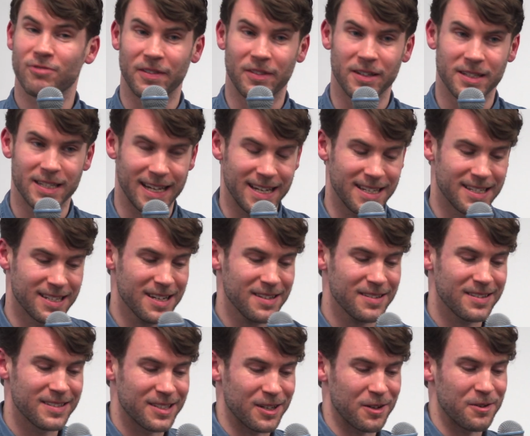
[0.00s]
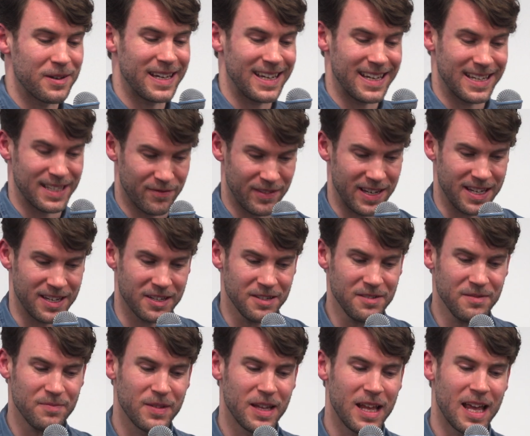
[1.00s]
read the data, so he is
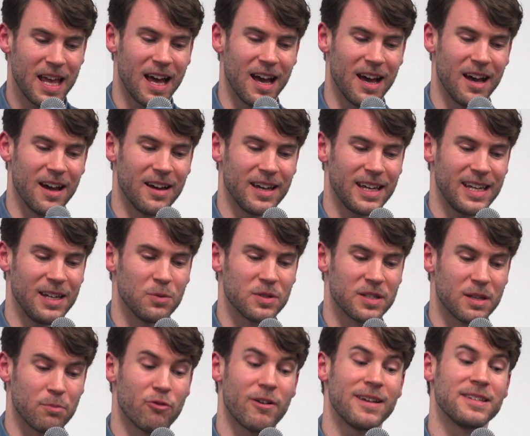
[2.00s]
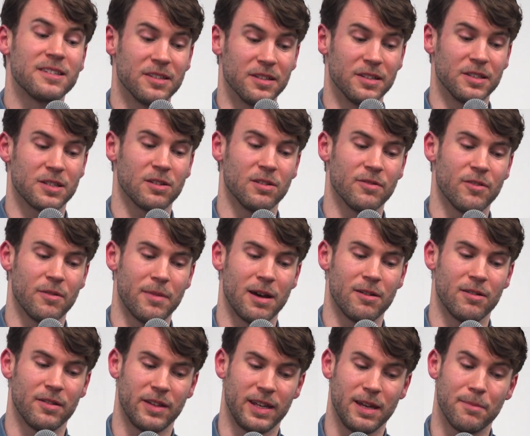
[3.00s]
vegan. He was the president of
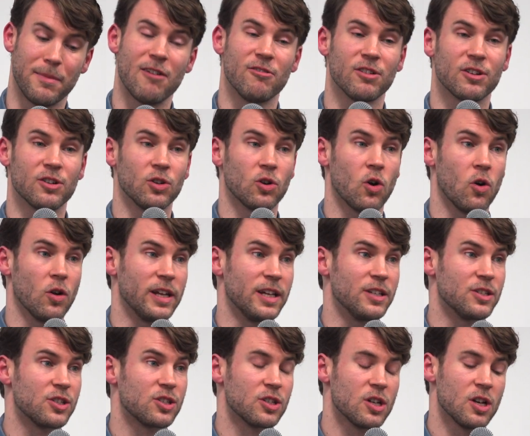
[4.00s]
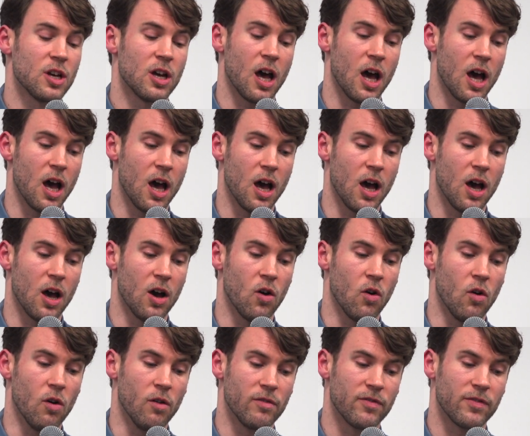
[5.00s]
the American College
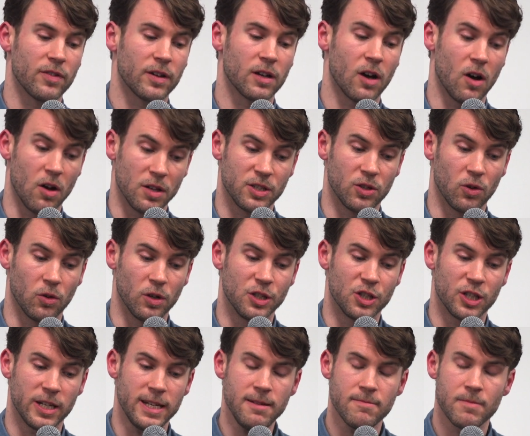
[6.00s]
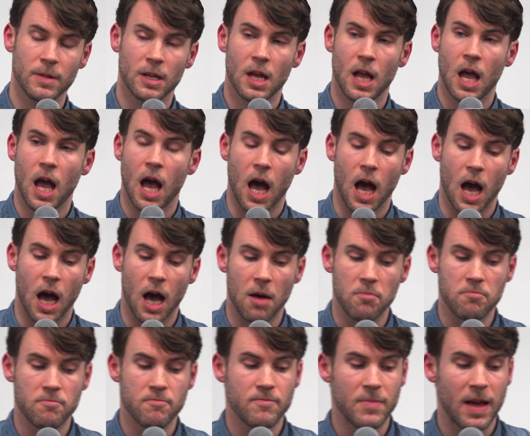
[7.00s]
of Cardiology,
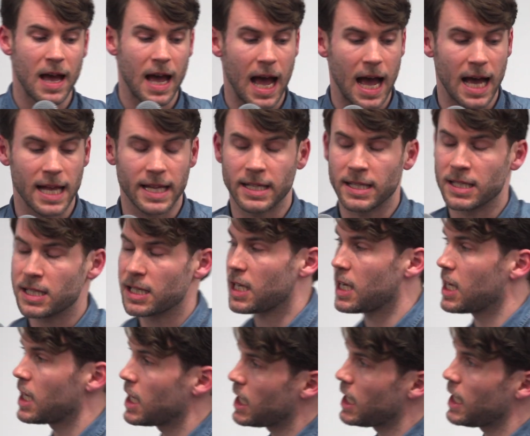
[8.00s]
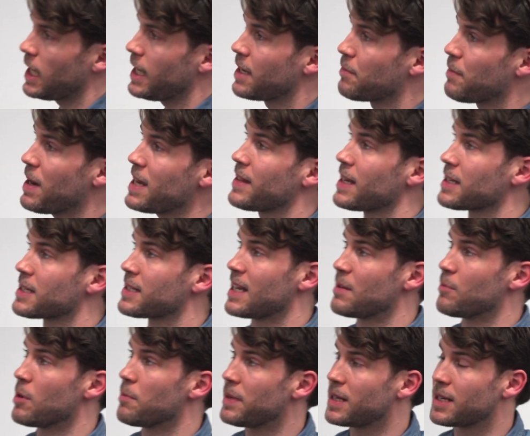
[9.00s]
and he can make that
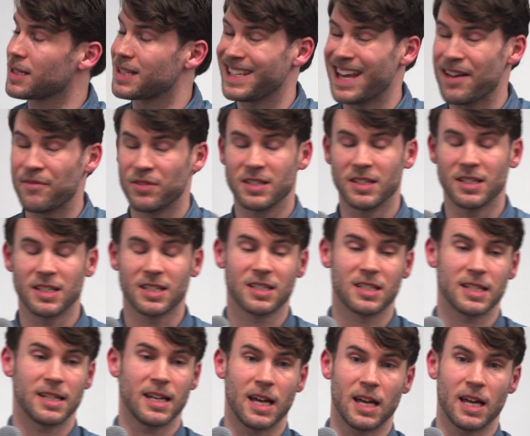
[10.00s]
statement because the evidence,